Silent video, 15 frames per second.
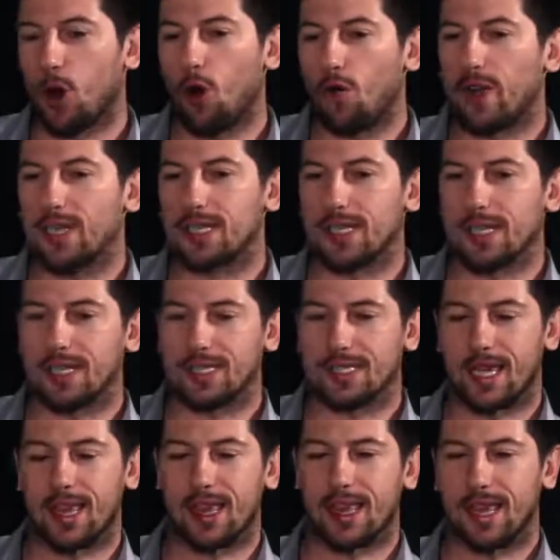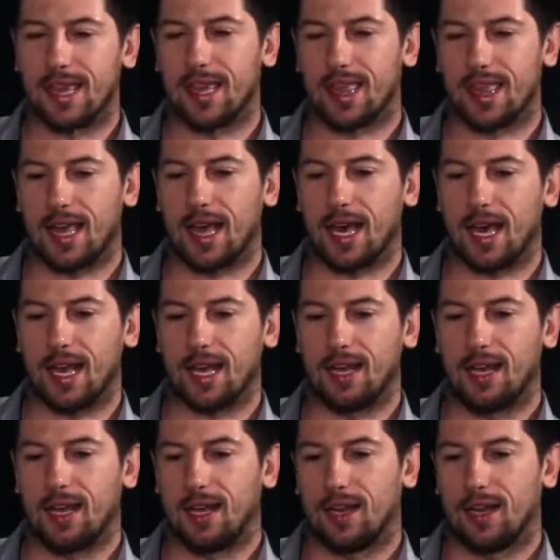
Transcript: co-vesting is something that